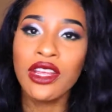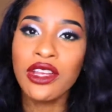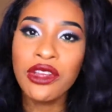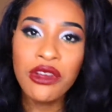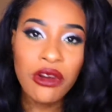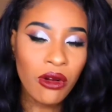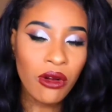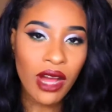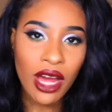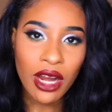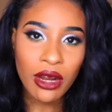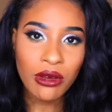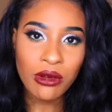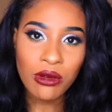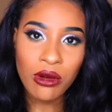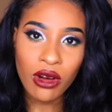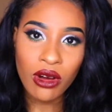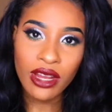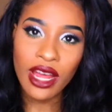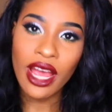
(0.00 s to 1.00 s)
you don't got to do
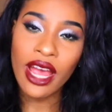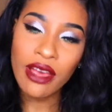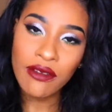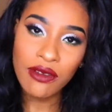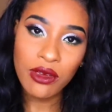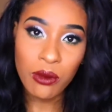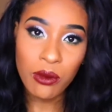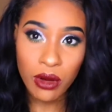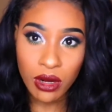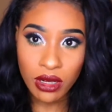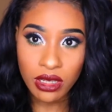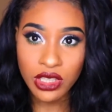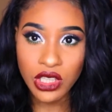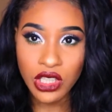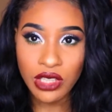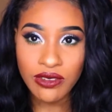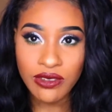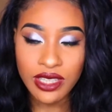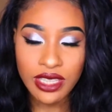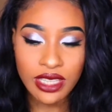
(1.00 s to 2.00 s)
all that if you want to
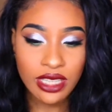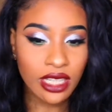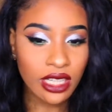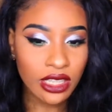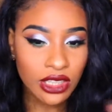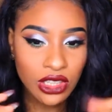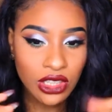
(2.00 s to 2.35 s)
achieve this look.